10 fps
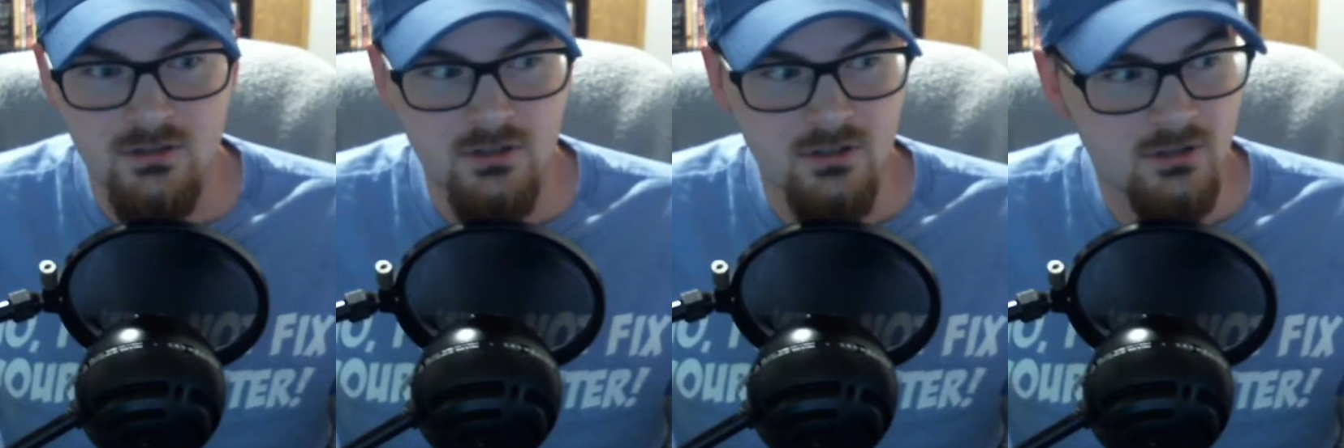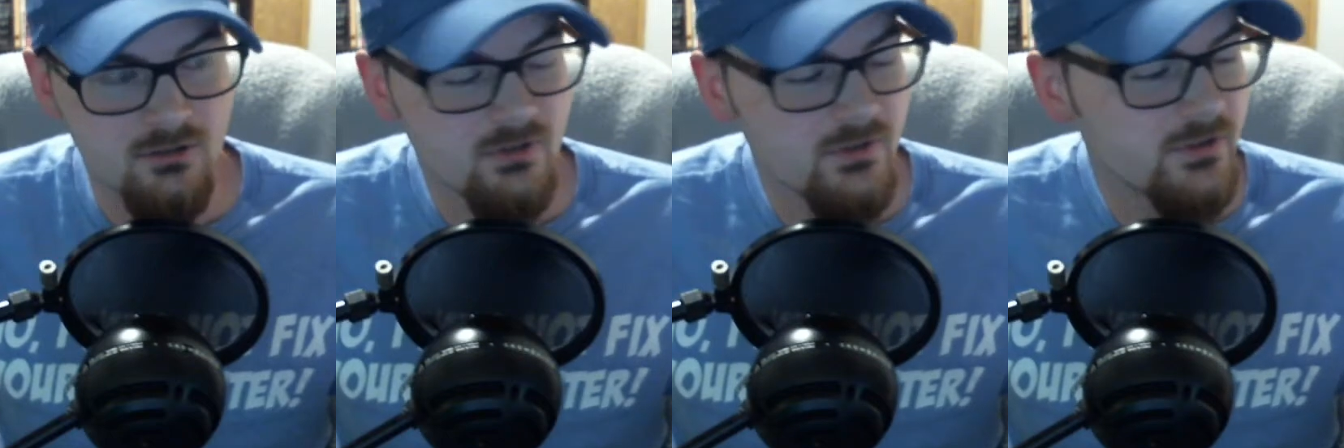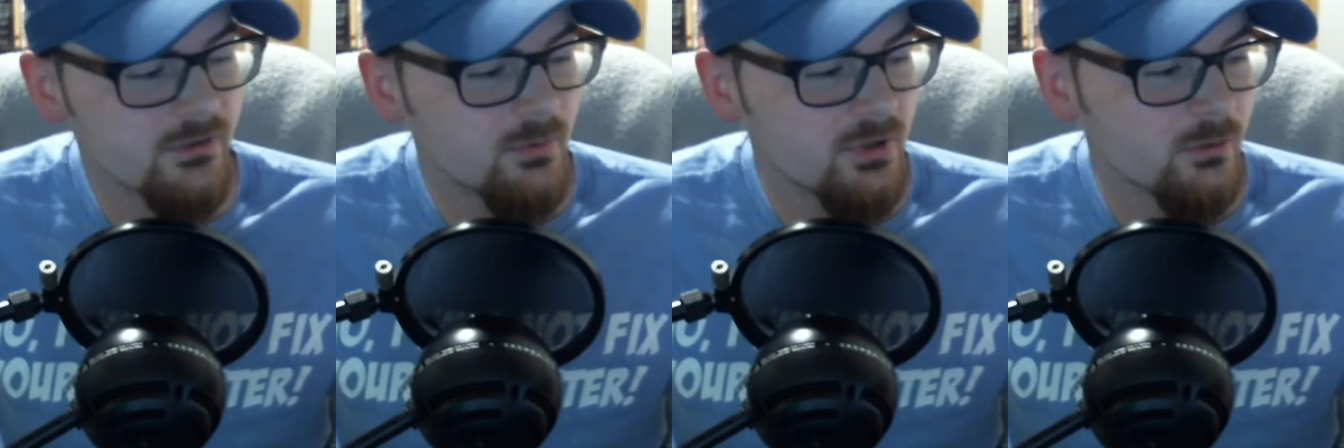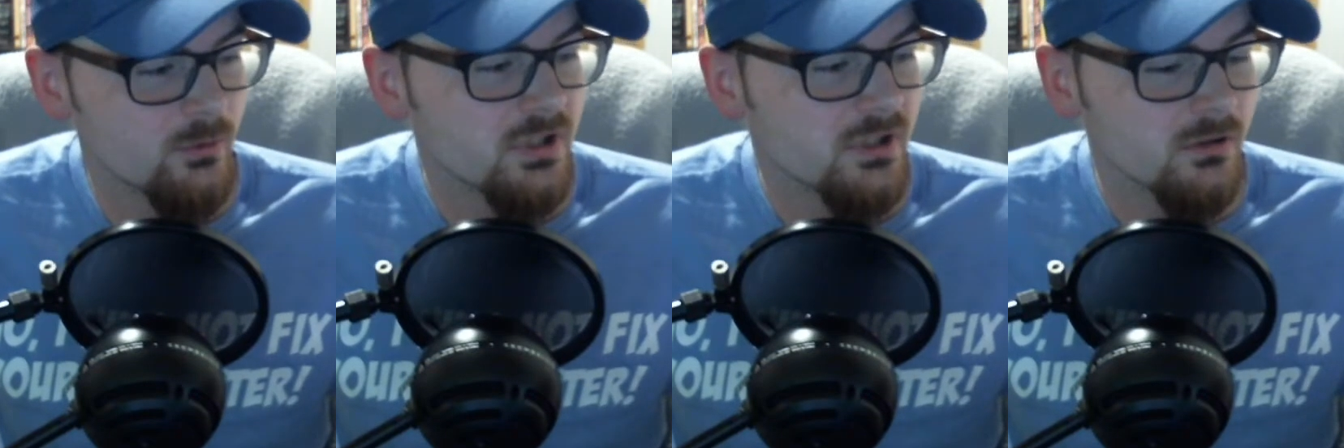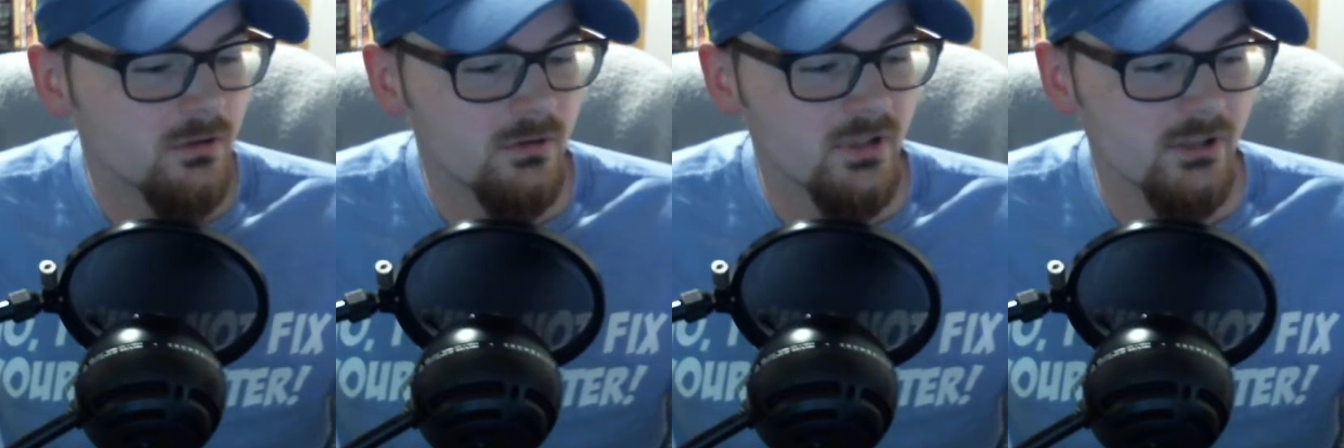I read this about a week
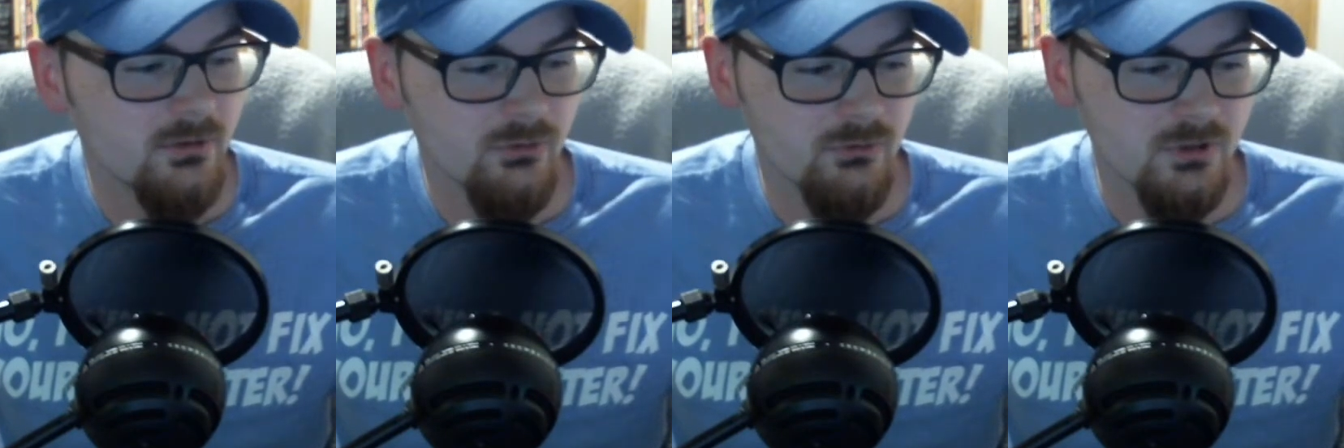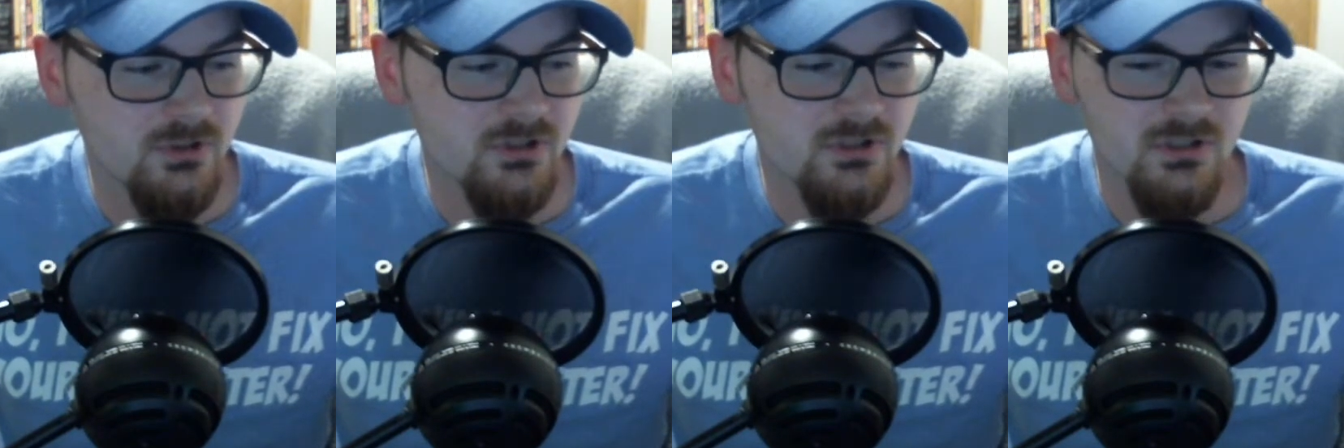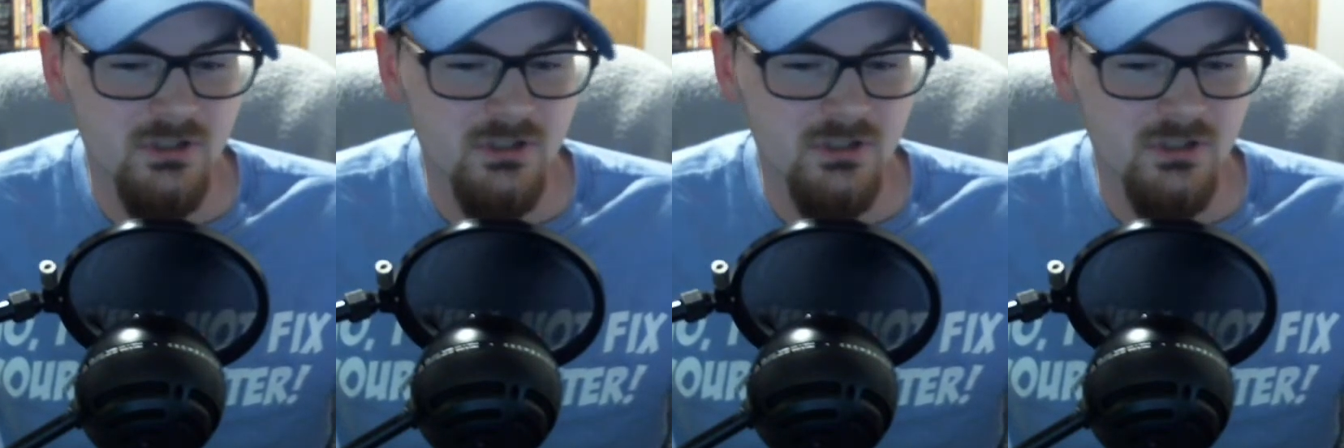ago and it was really good.